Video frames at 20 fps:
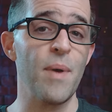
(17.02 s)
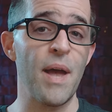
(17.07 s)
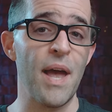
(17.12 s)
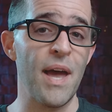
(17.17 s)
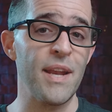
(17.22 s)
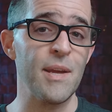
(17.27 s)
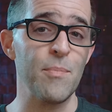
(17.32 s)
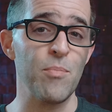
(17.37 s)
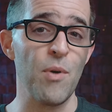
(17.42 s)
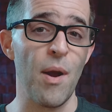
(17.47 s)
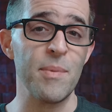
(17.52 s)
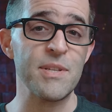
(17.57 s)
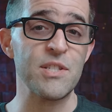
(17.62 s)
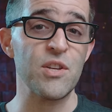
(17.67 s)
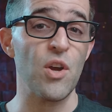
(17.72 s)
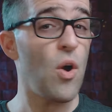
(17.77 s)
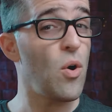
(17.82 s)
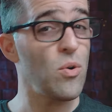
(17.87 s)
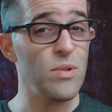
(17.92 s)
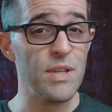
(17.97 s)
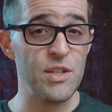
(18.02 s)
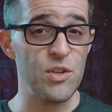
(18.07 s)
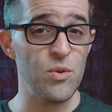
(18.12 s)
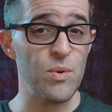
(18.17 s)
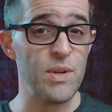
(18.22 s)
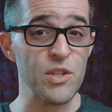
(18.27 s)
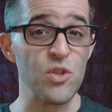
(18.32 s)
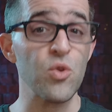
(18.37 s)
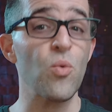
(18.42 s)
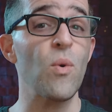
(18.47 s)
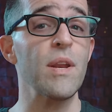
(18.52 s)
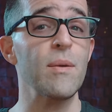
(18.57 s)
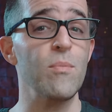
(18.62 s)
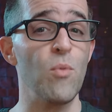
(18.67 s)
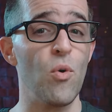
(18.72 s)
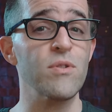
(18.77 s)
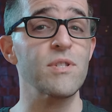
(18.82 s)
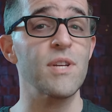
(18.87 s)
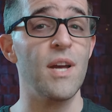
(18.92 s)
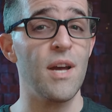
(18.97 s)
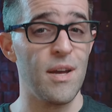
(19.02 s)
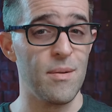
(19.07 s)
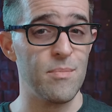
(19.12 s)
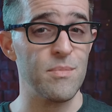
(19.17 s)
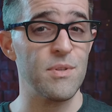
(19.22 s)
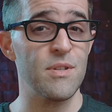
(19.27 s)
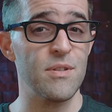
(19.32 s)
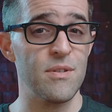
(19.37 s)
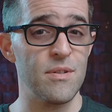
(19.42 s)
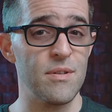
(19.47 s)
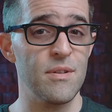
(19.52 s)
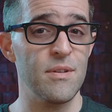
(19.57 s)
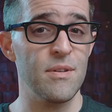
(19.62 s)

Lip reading: bad, he promised to only do it 20 more times.